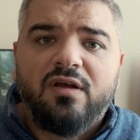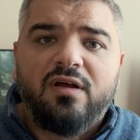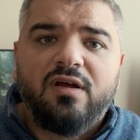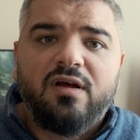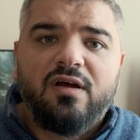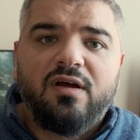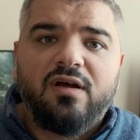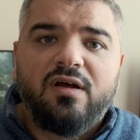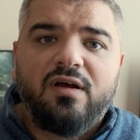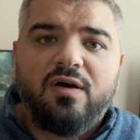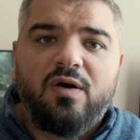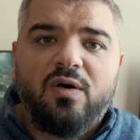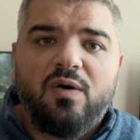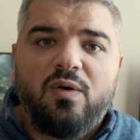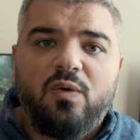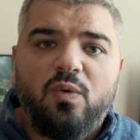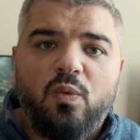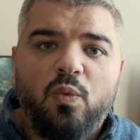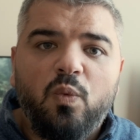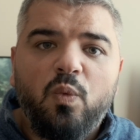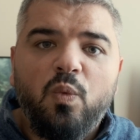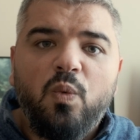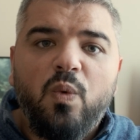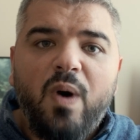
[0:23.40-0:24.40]
uh,
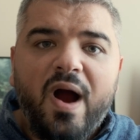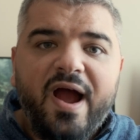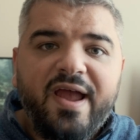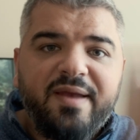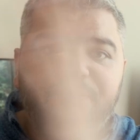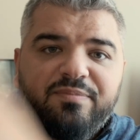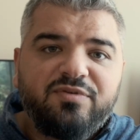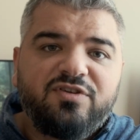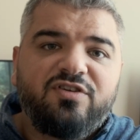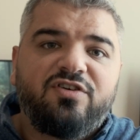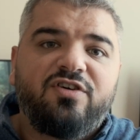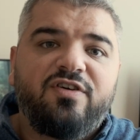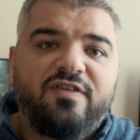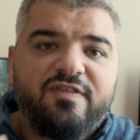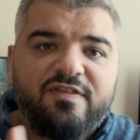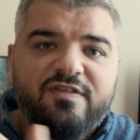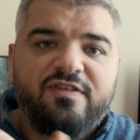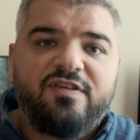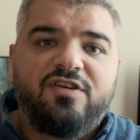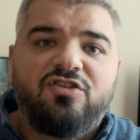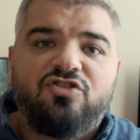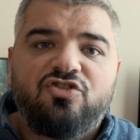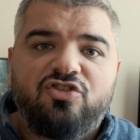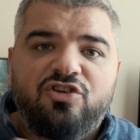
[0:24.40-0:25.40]
wipe
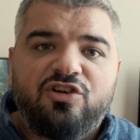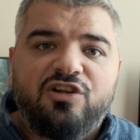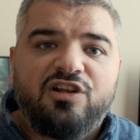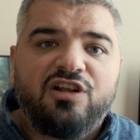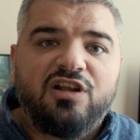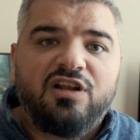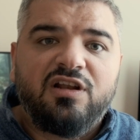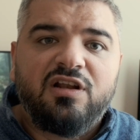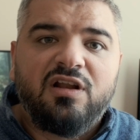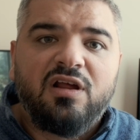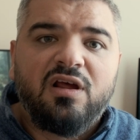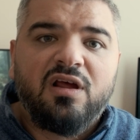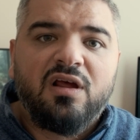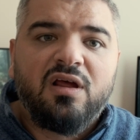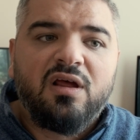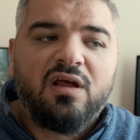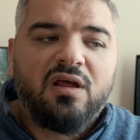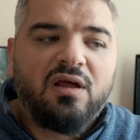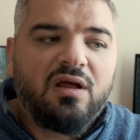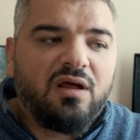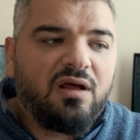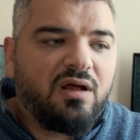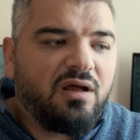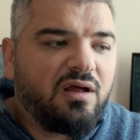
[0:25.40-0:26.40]
transition,
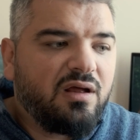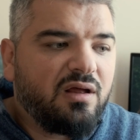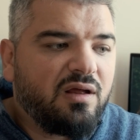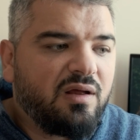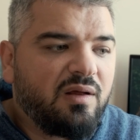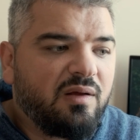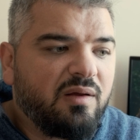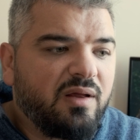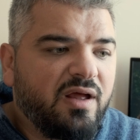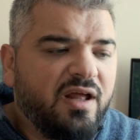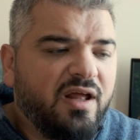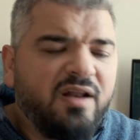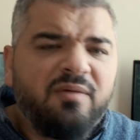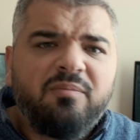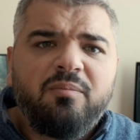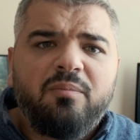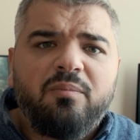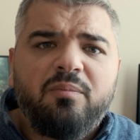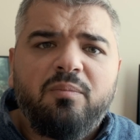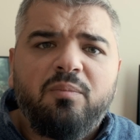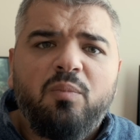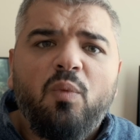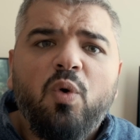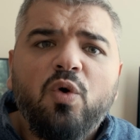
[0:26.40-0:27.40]
uh, and
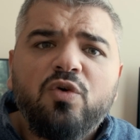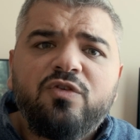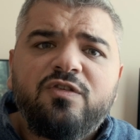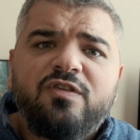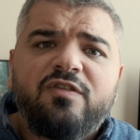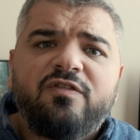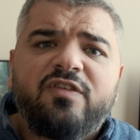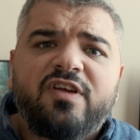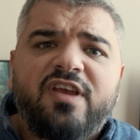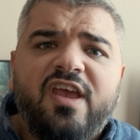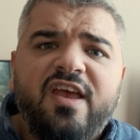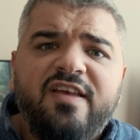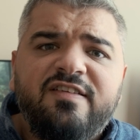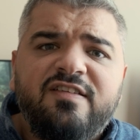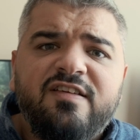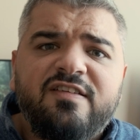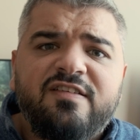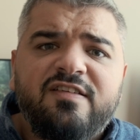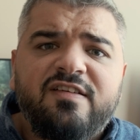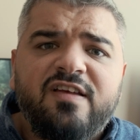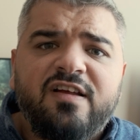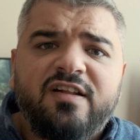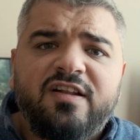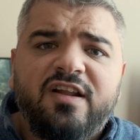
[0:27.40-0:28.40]
most of the
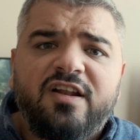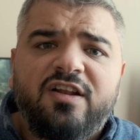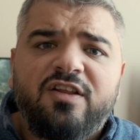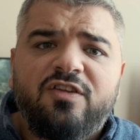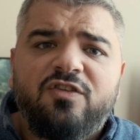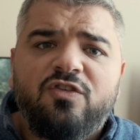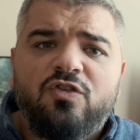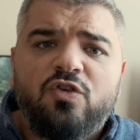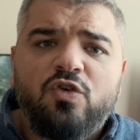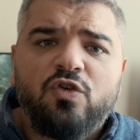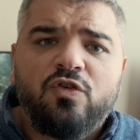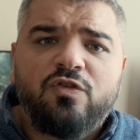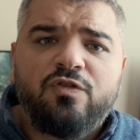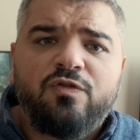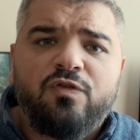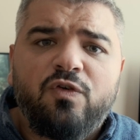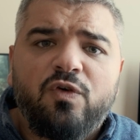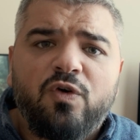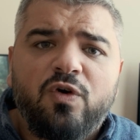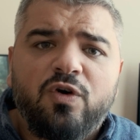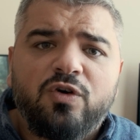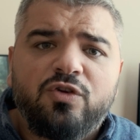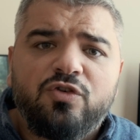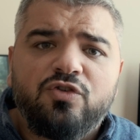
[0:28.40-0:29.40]
cases that is used
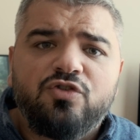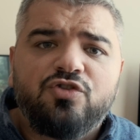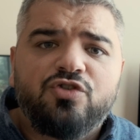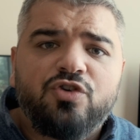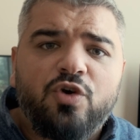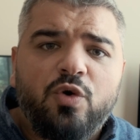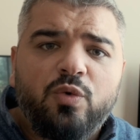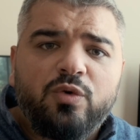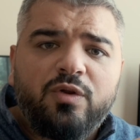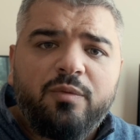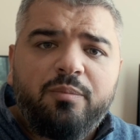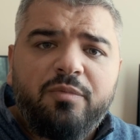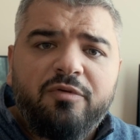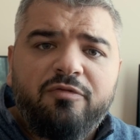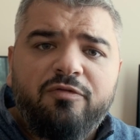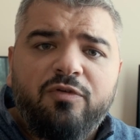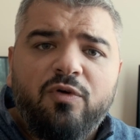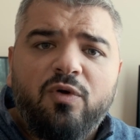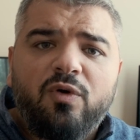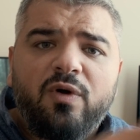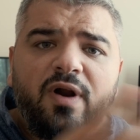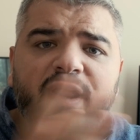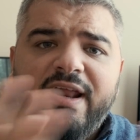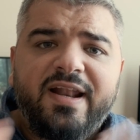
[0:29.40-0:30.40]
for to show the
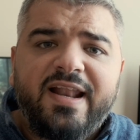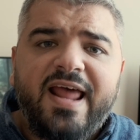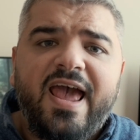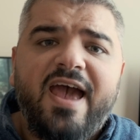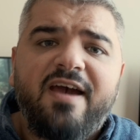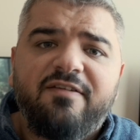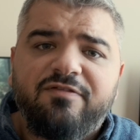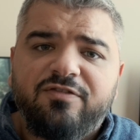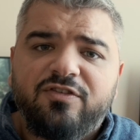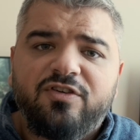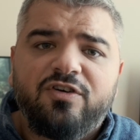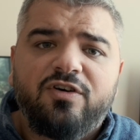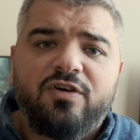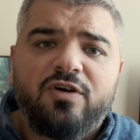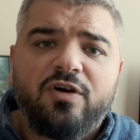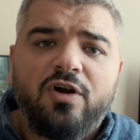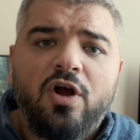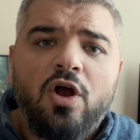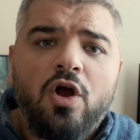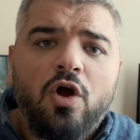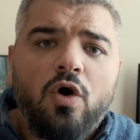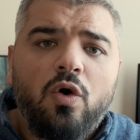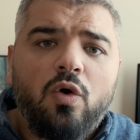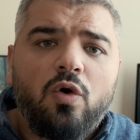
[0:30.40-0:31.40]
before and after
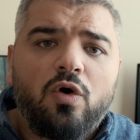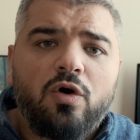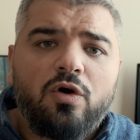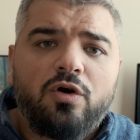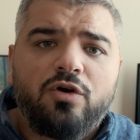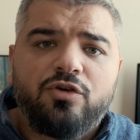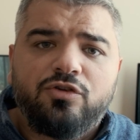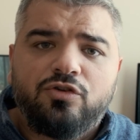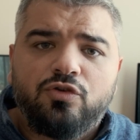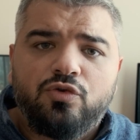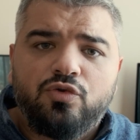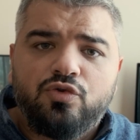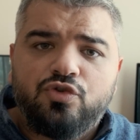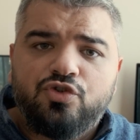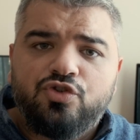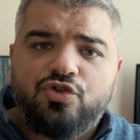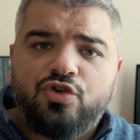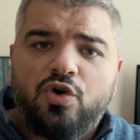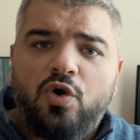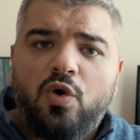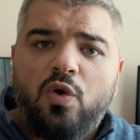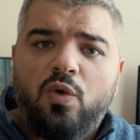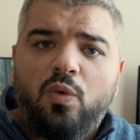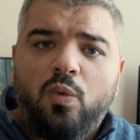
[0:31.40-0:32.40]
or to
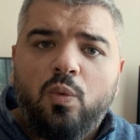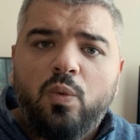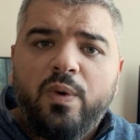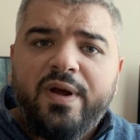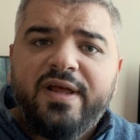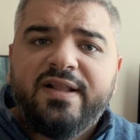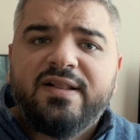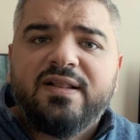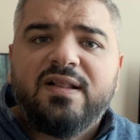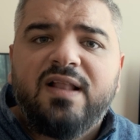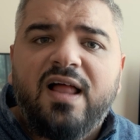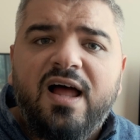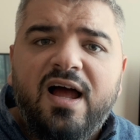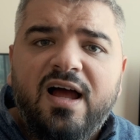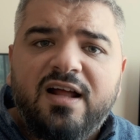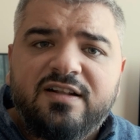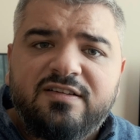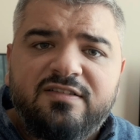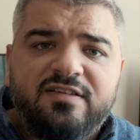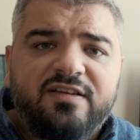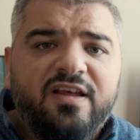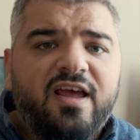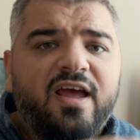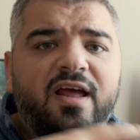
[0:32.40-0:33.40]
show with
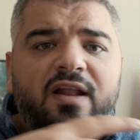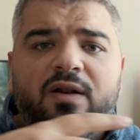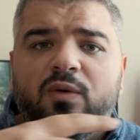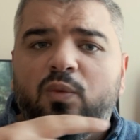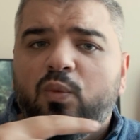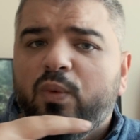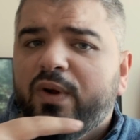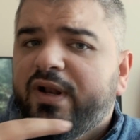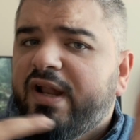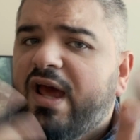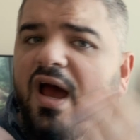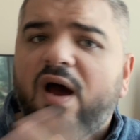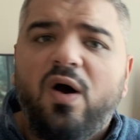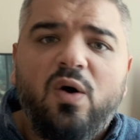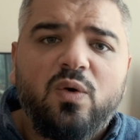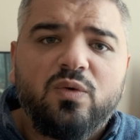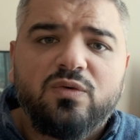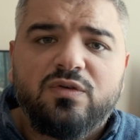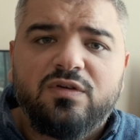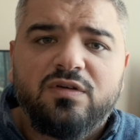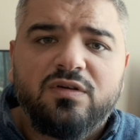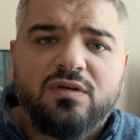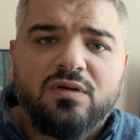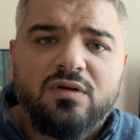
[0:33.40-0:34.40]
LUT and
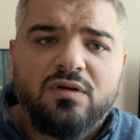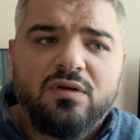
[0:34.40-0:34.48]
without,